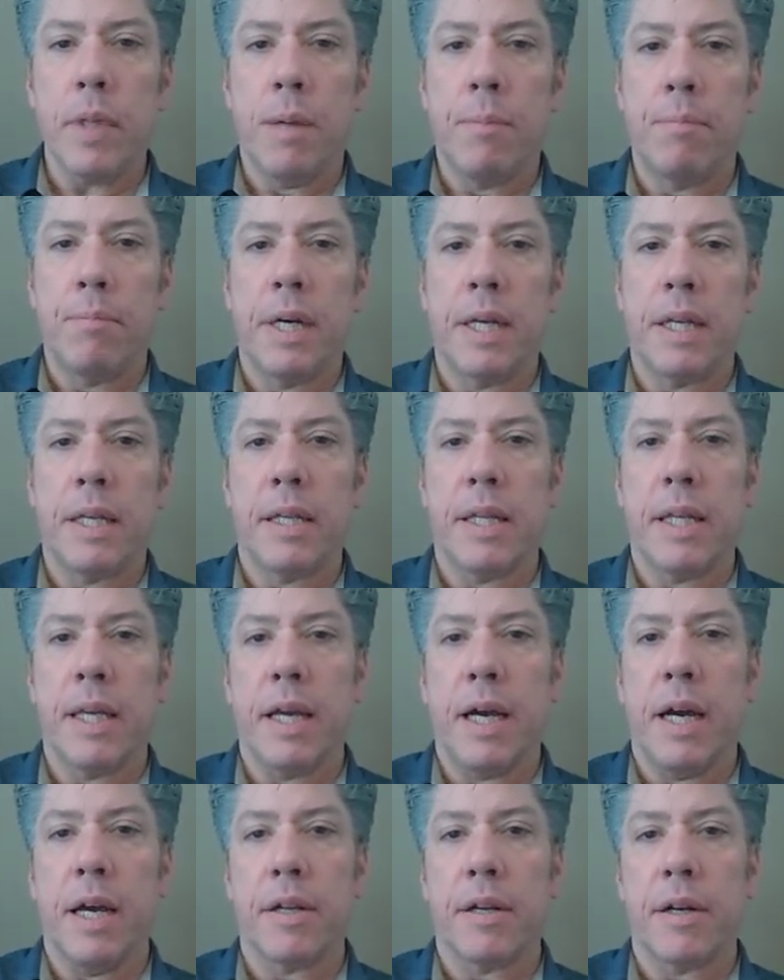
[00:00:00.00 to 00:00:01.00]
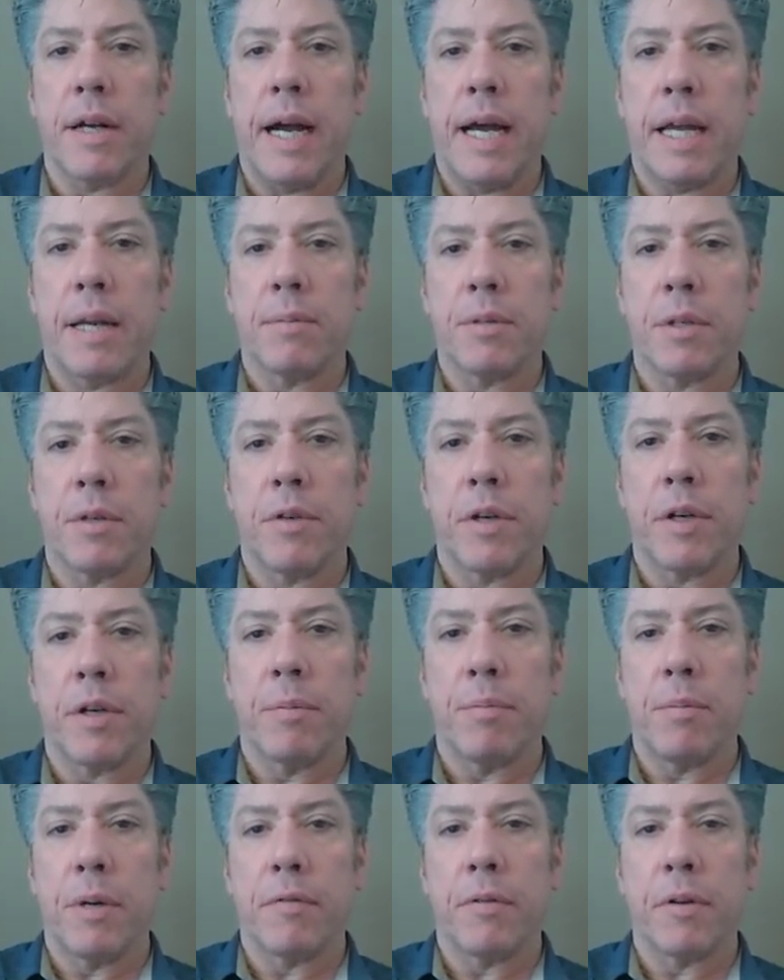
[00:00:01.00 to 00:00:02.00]
But the other items over here, the
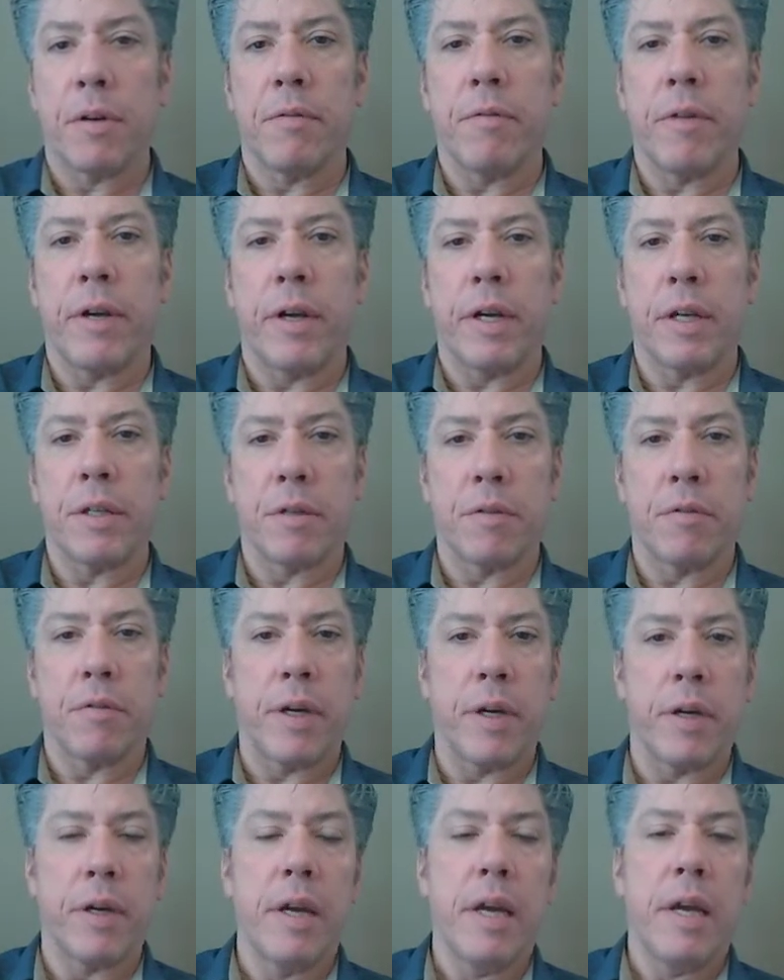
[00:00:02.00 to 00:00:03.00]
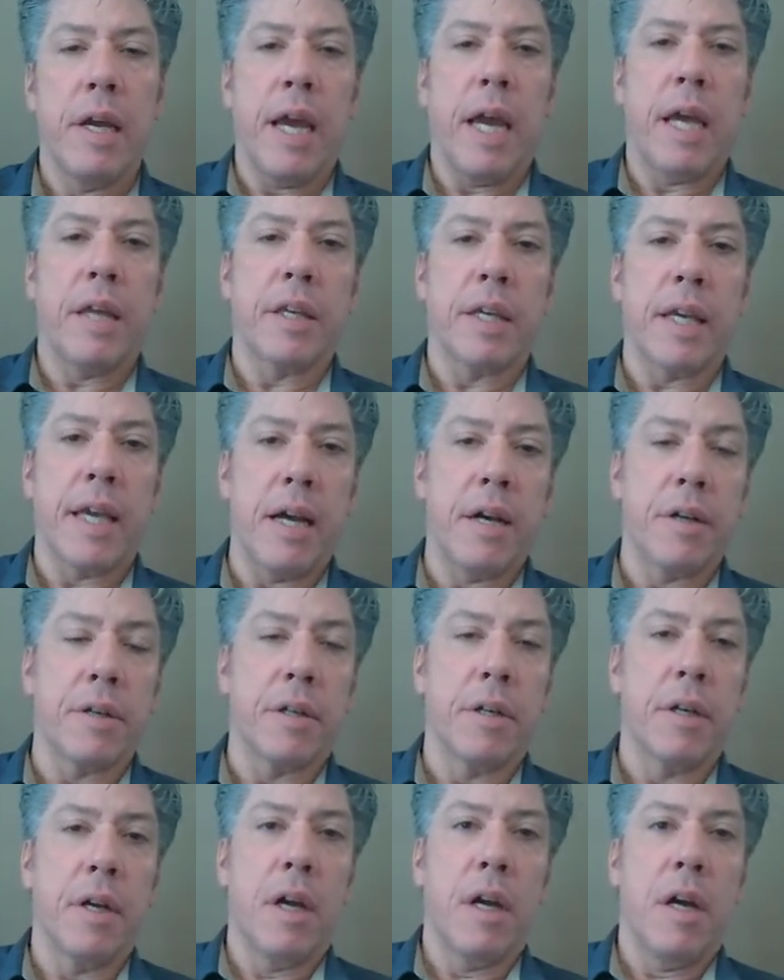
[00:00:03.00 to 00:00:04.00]
buffer conveyor, exit conveyor, and the
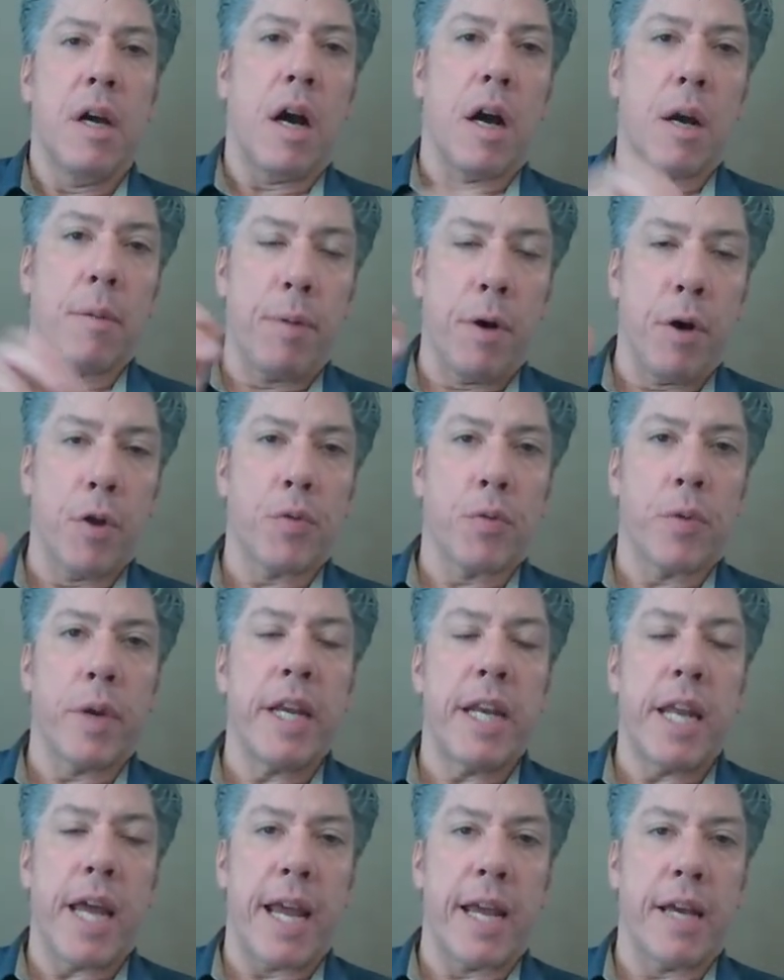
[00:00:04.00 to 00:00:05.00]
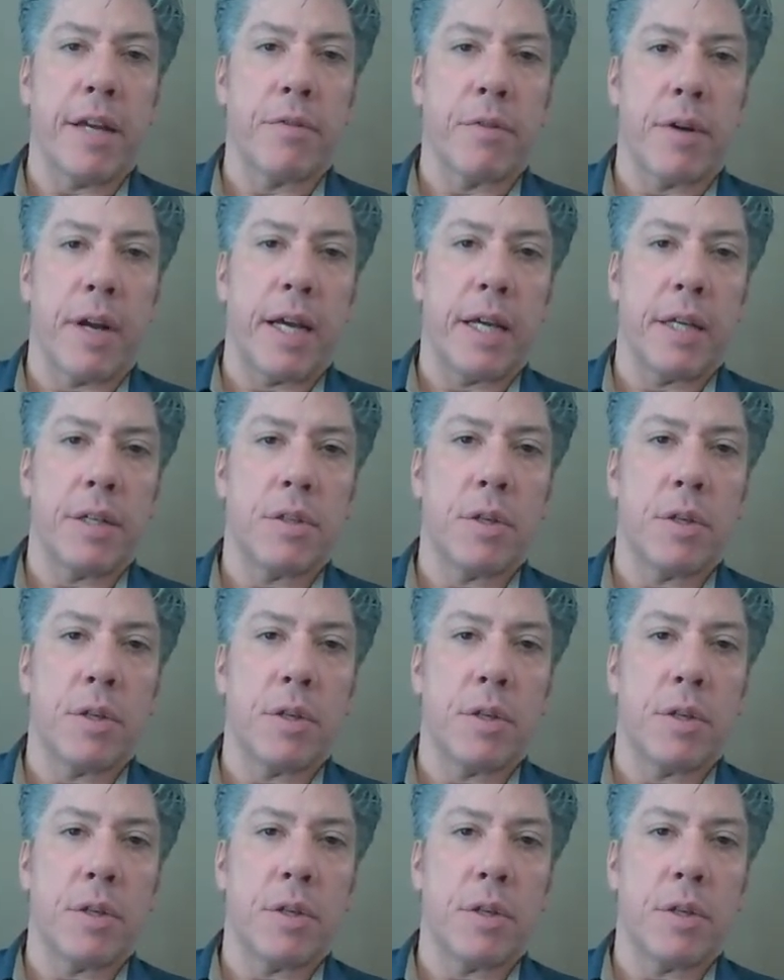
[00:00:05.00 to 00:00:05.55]
counter, are both read and write.